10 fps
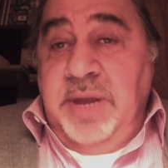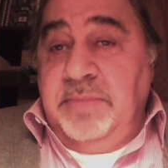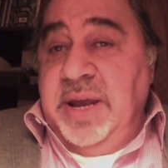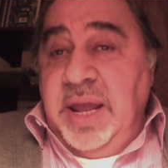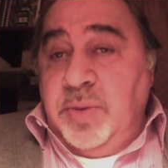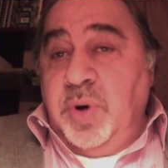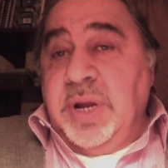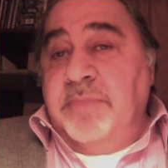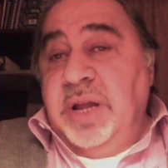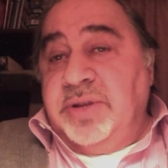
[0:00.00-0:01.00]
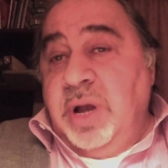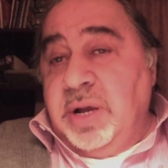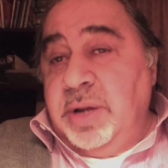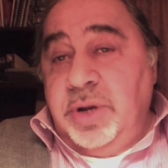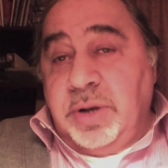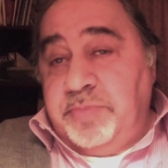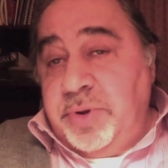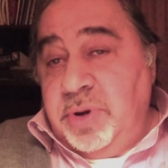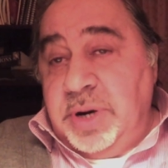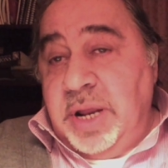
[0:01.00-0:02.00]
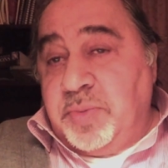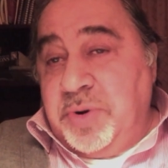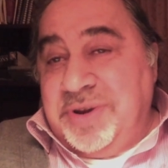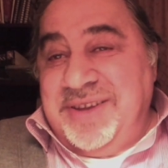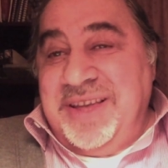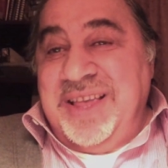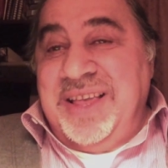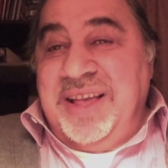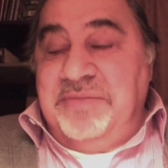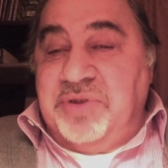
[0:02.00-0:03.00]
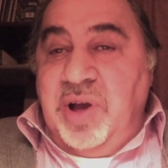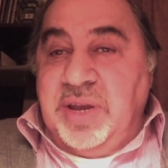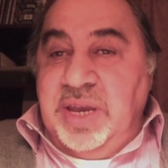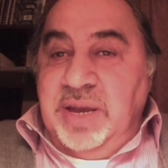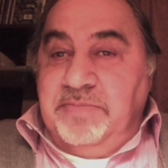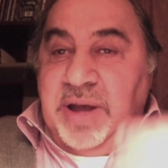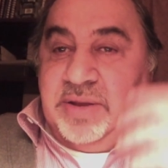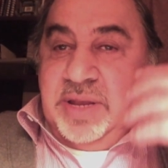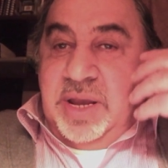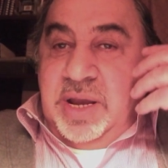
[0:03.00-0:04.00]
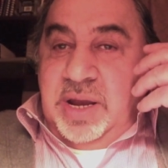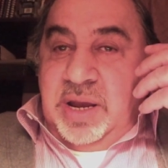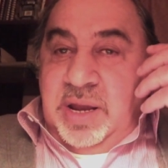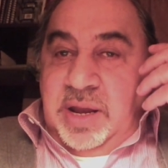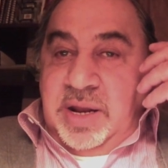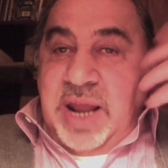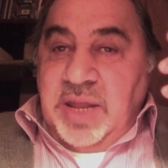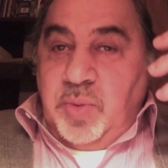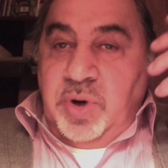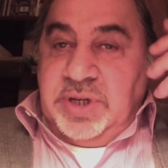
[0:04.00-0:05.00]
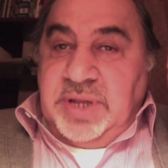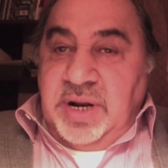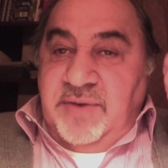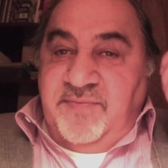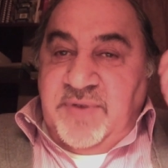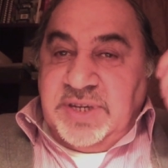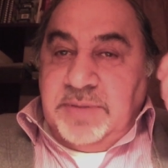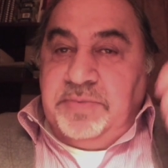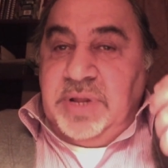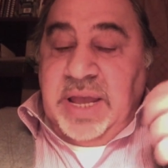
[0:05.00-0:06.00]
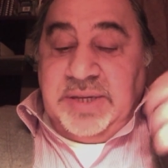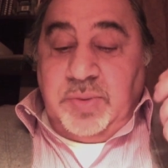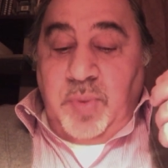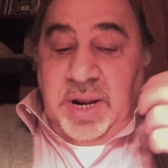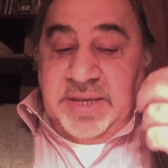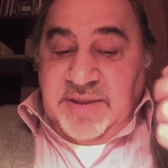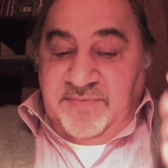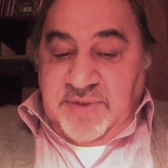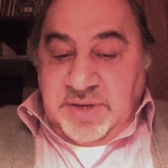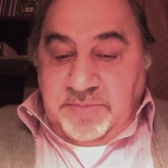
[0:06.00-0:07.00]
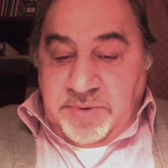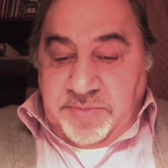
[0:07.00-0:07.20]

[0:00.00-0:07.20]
And by network, I'm not talking your computer network. I'm talking about networks that are visible as well as invisible.